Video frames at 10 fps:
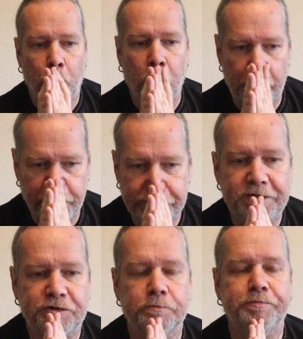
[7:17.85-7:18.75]
why would
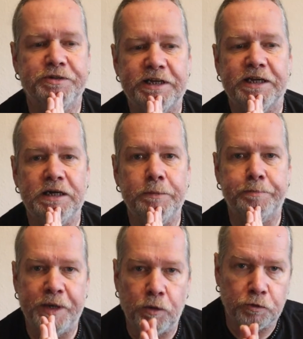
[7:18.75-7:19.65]
they particularly
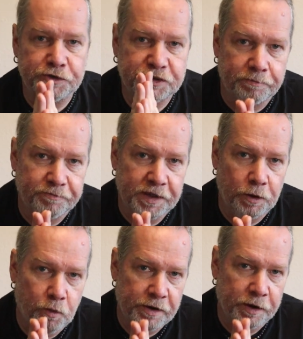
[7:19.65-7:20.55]
build
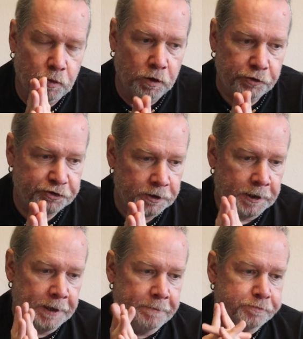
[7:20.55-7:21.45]
something where it was?
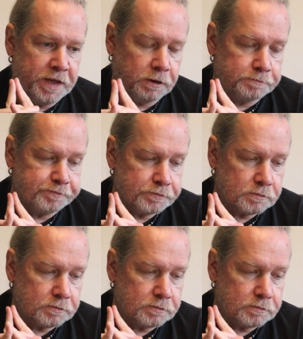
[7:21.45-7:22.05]
Now,